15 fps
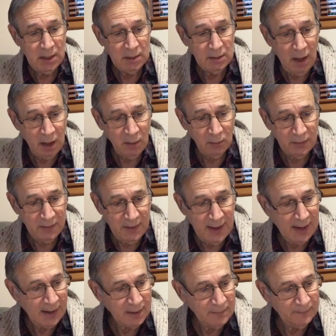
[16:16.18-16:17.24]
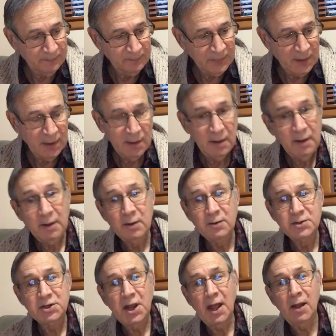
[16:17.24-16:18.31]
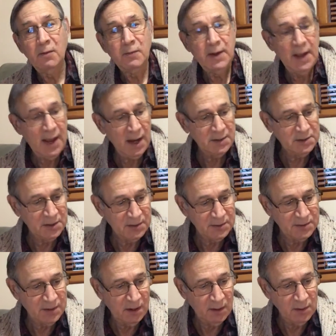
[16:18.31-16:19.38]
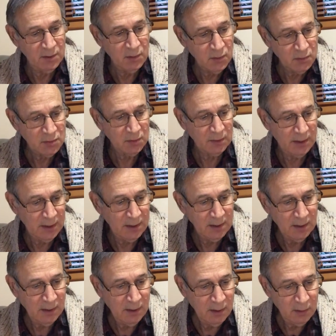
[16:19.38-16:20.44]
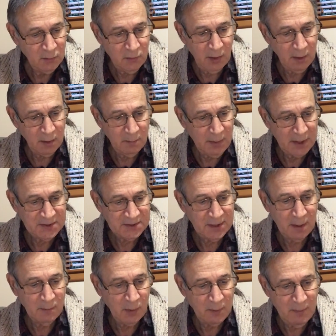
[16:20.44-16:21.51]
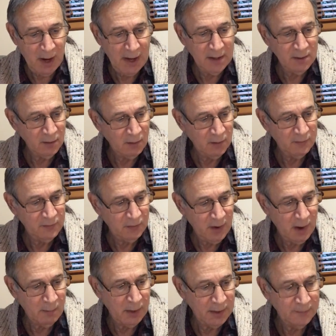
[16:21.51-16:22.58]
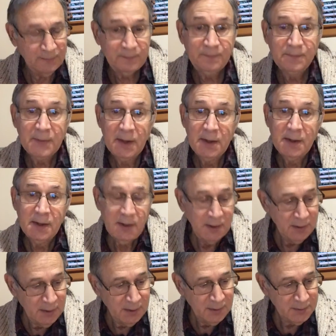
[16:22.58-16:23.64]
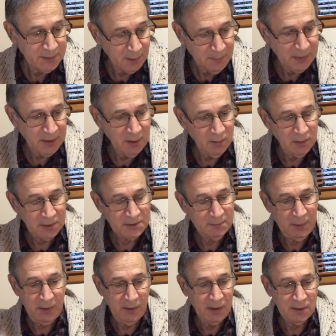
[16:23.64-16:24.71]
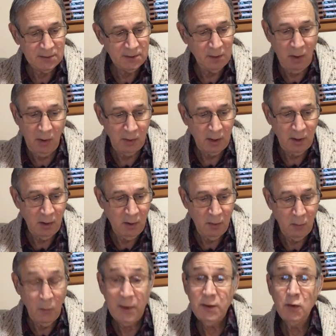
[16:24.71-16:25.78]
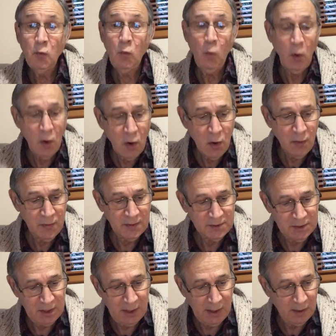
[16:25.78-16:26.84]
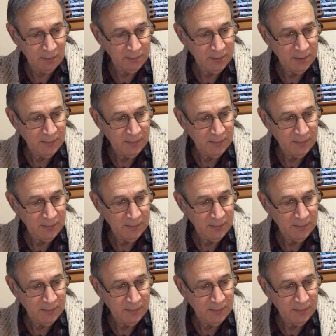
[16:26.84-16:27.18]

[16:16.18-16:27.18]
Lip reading: Not only that, inner child reactions are usually triggered by some reminder of trauma, something you experienced long ago when you were the child.